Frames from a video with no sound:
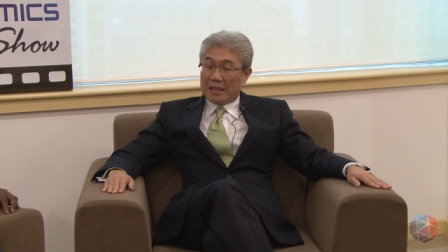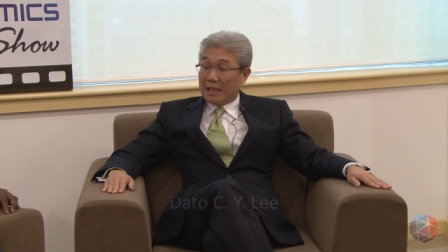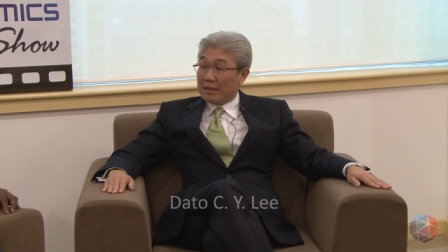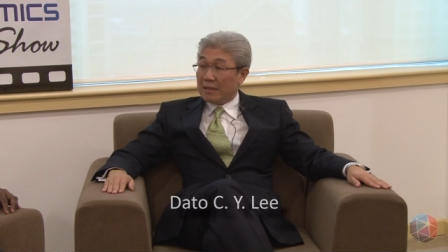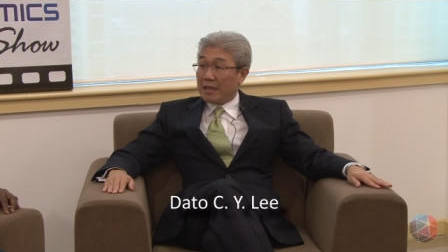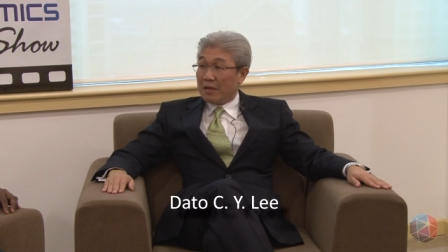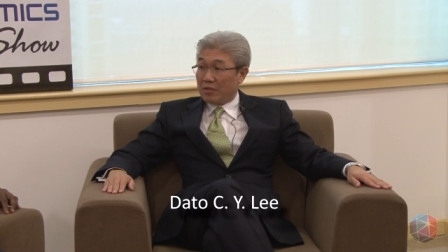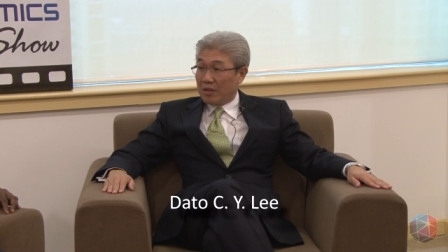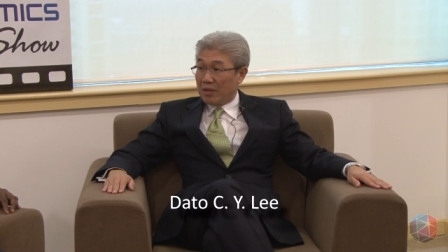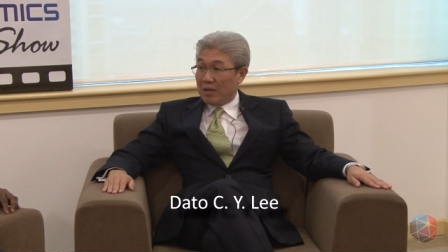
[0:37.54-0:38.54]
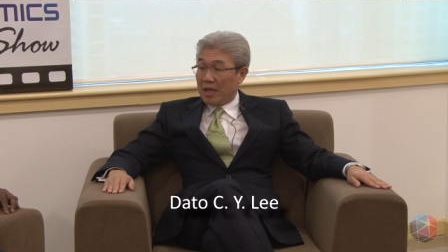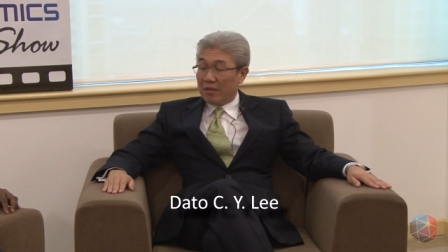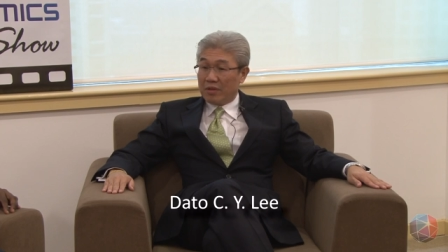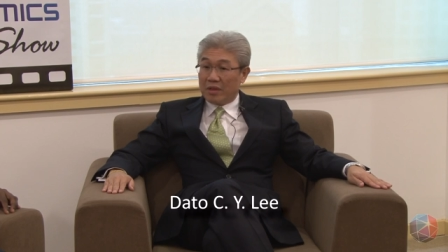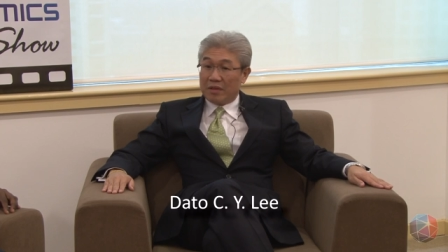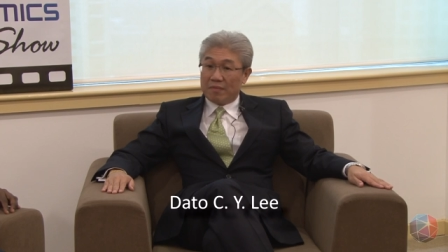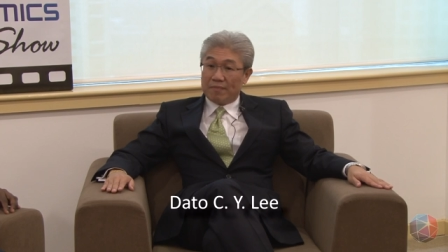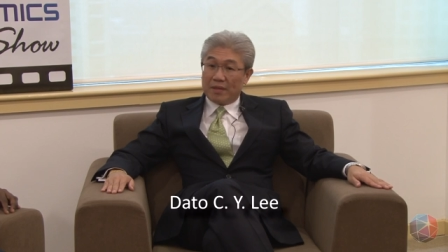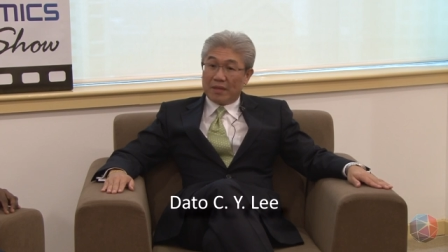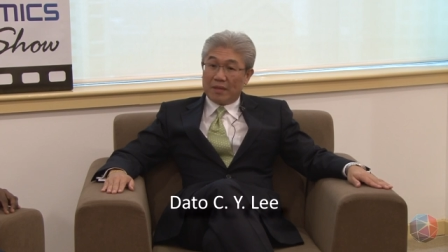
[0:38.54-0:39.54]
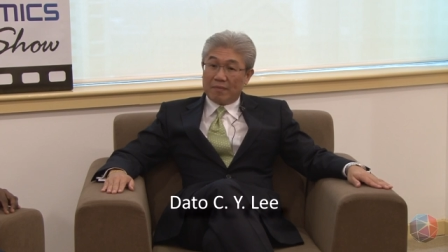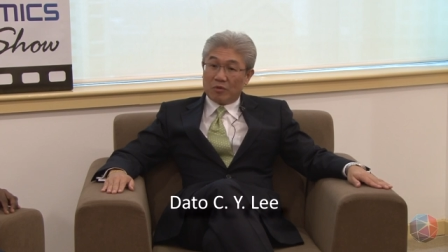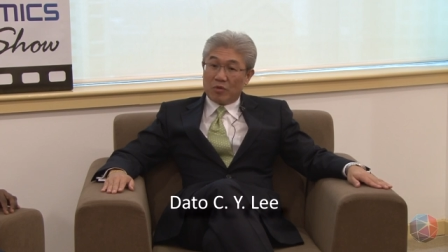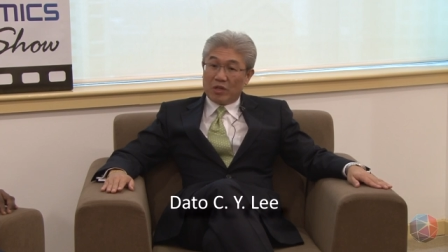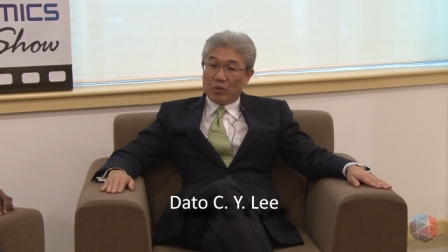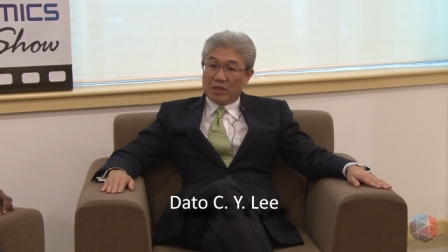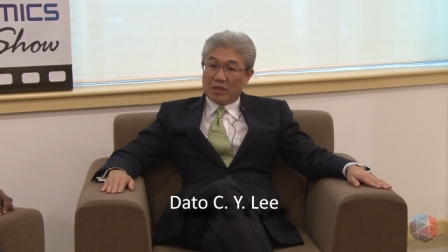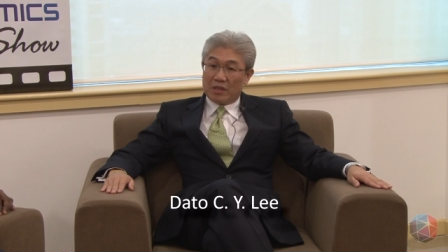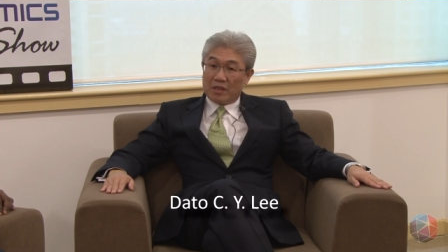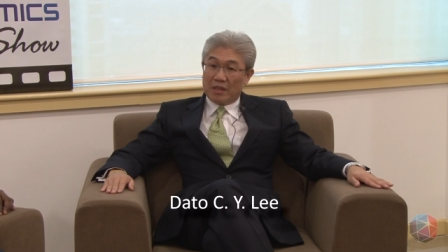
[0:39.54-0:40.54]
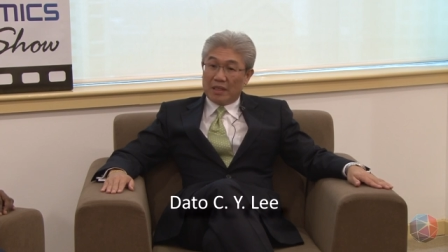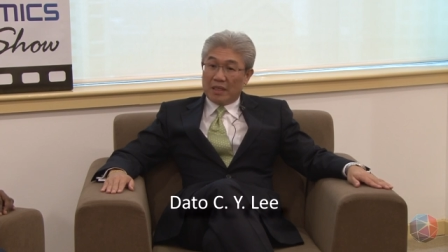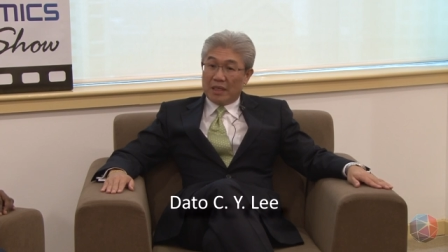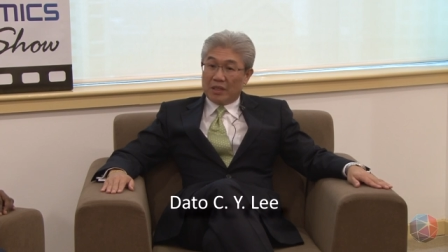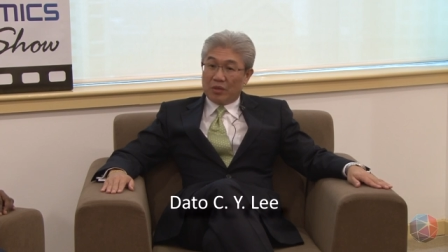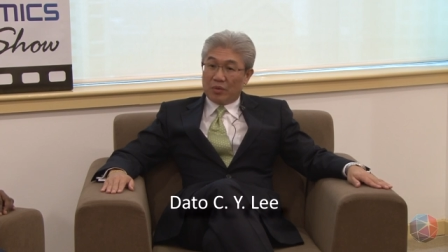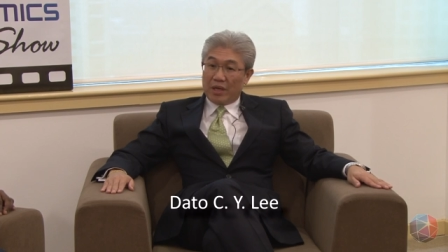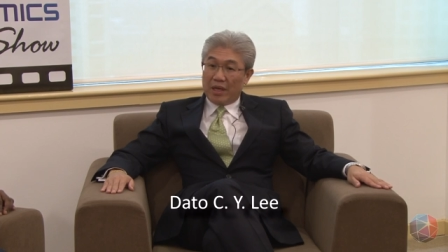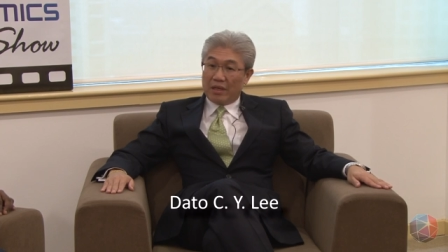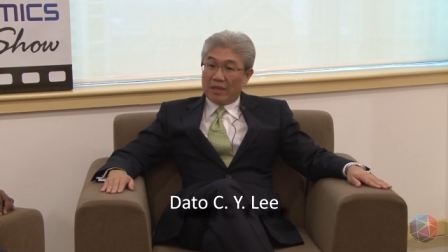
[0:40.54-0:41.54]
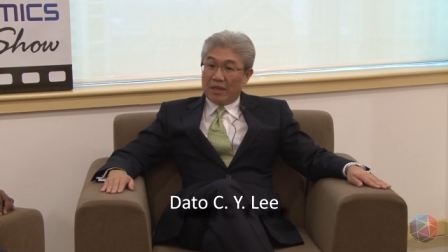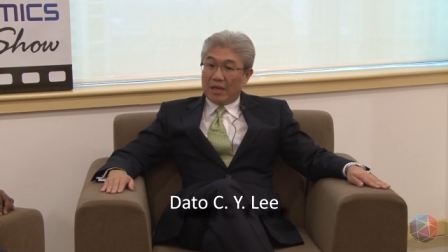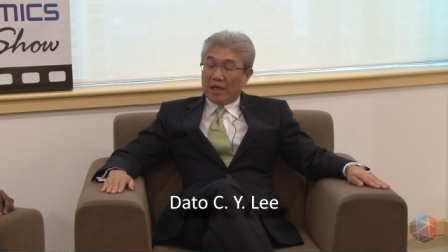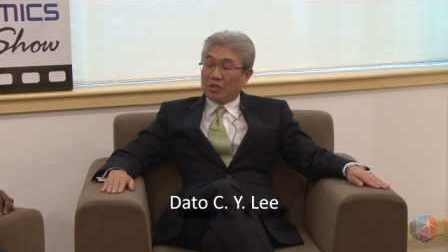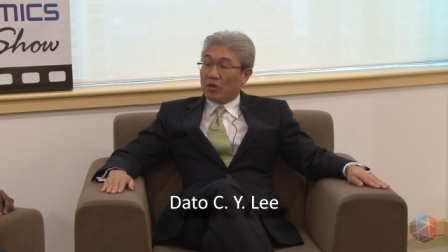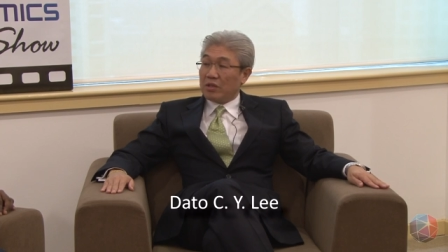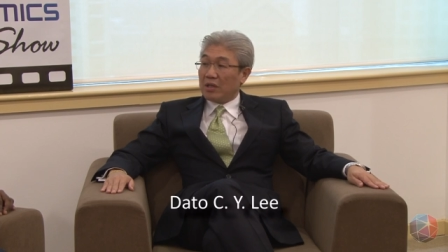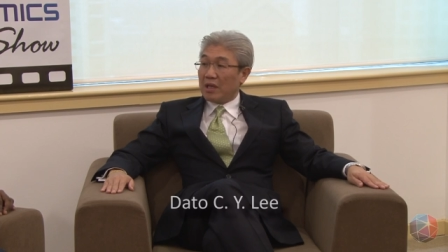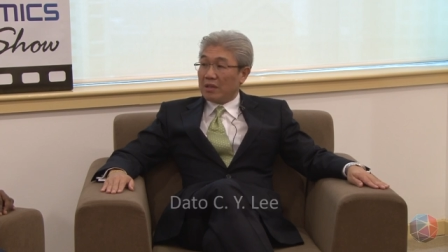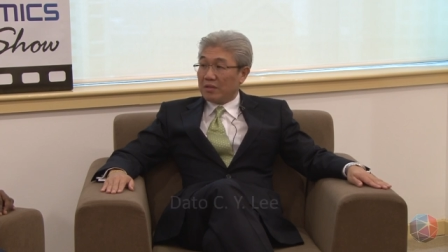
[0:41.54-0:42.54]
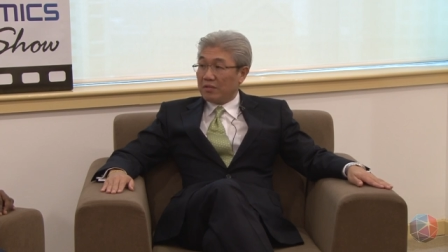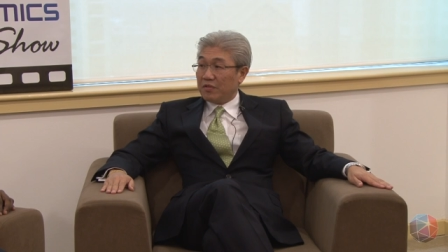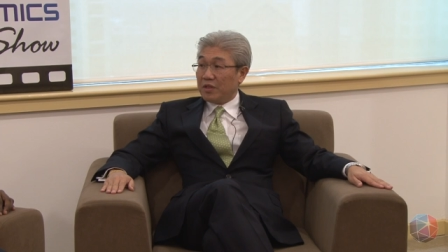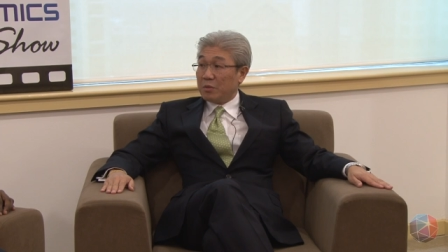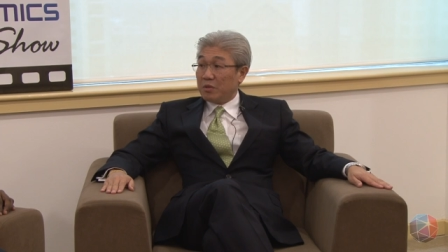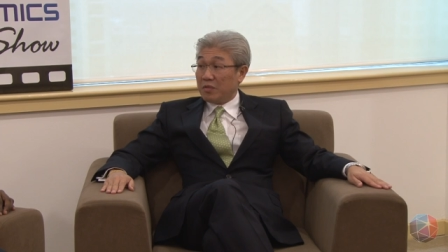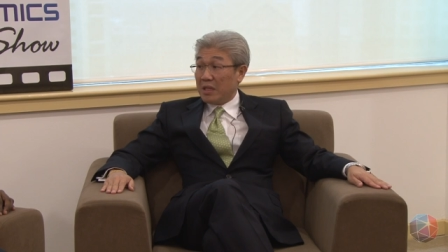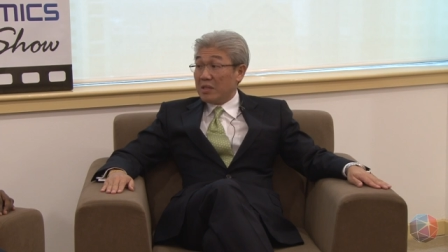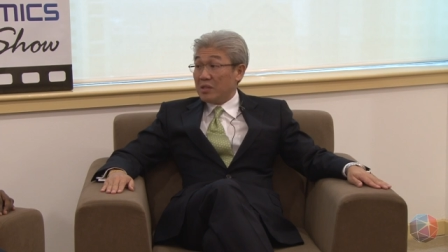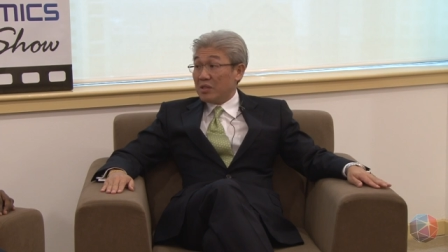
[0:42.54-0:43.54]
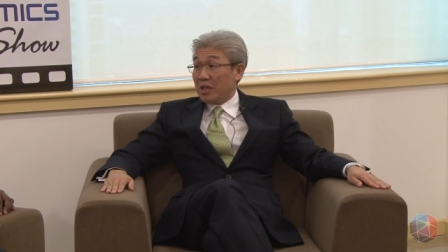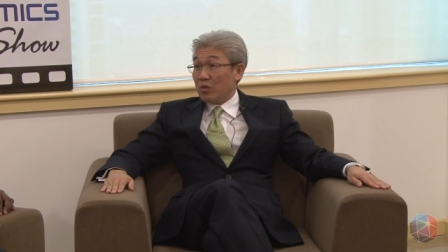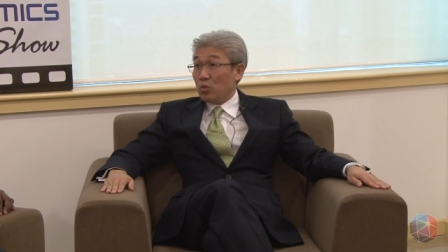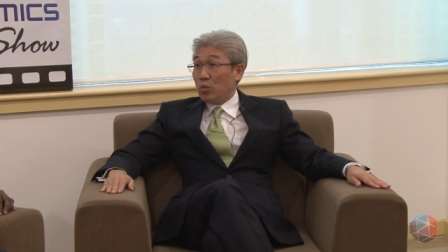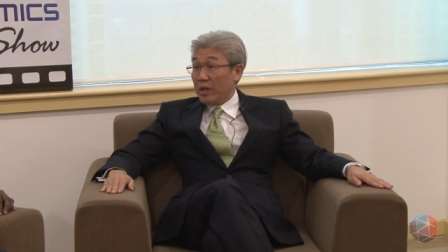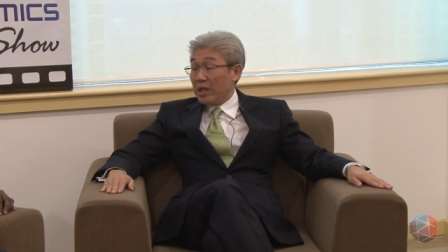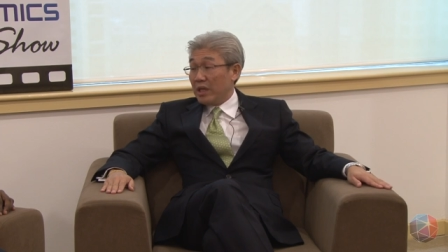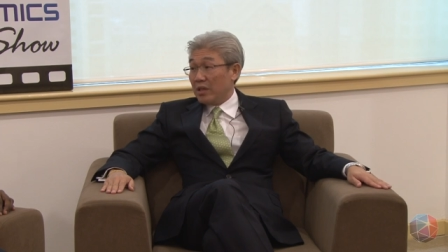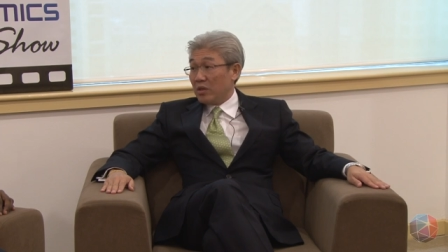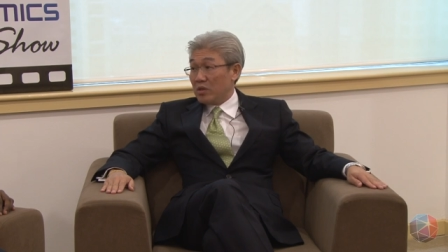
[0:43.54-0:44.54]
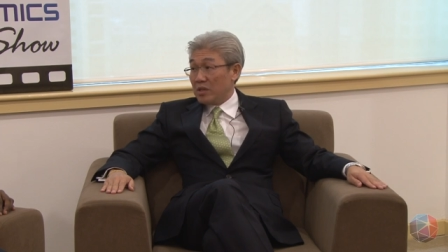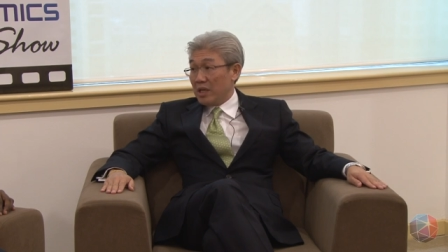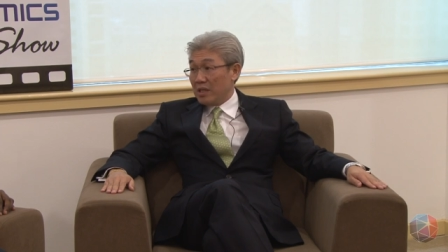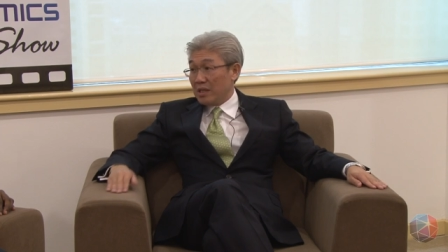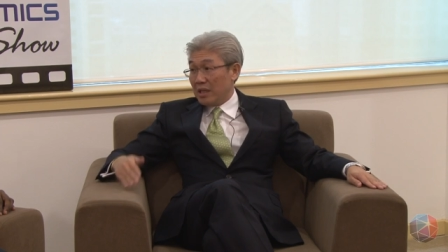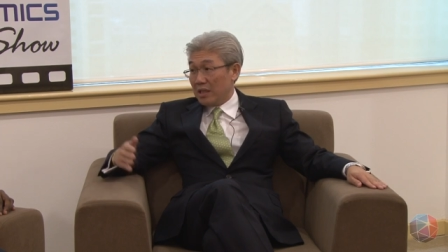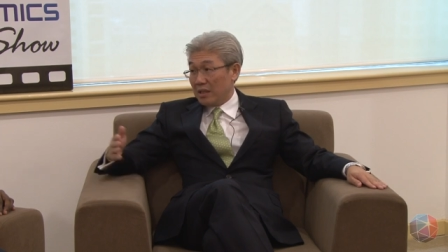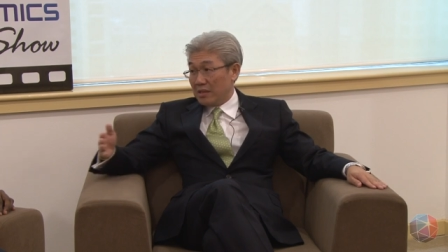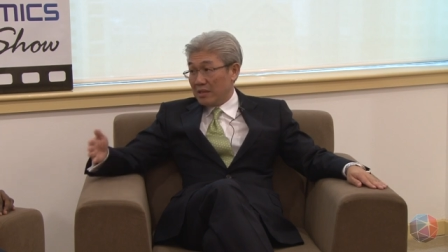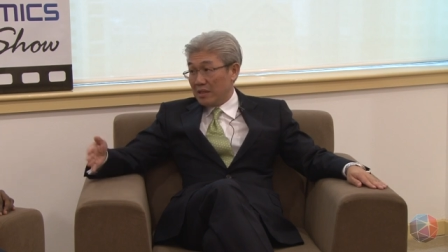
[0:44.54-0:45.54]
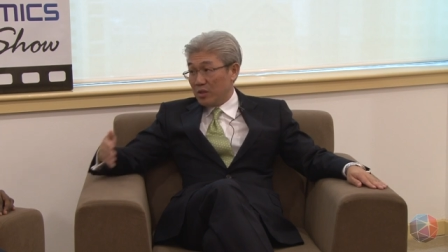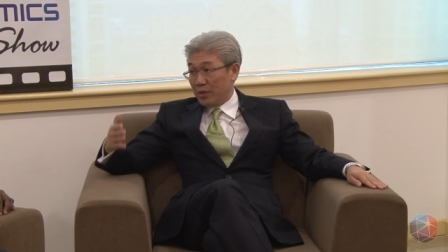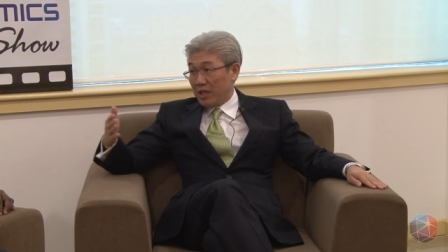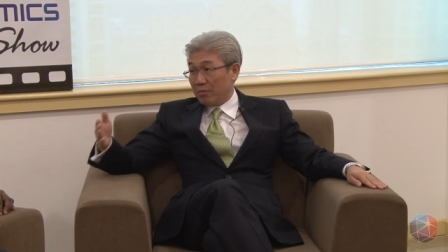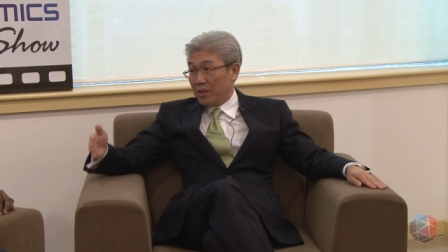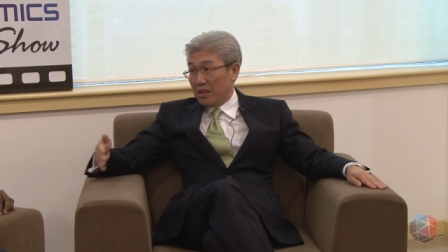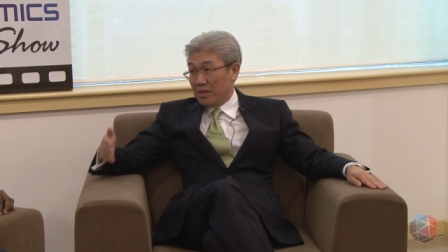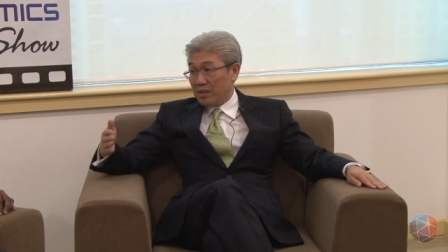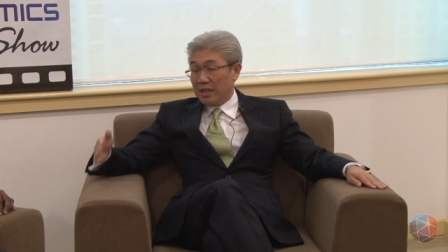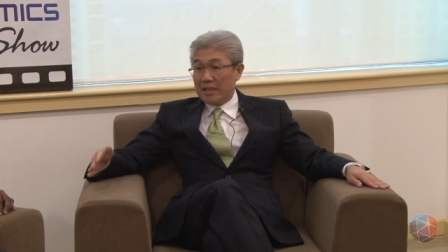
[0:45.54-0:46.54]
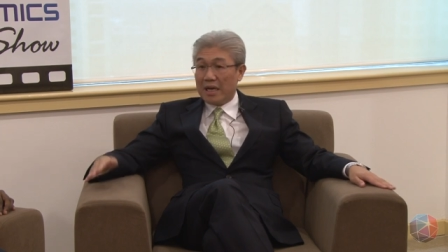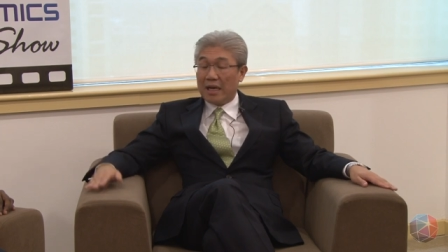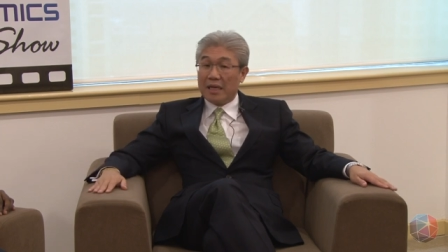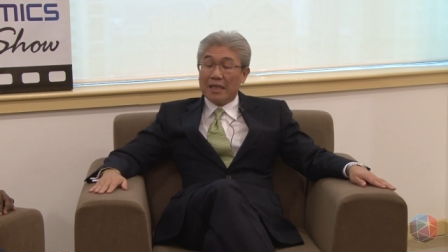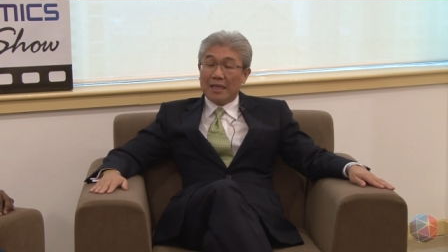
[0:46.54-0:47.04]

in London after having um, graduated in the UK. I joined the London firm of Ernst and Whinney in those days. I think it's since become Ernst yes. and Young.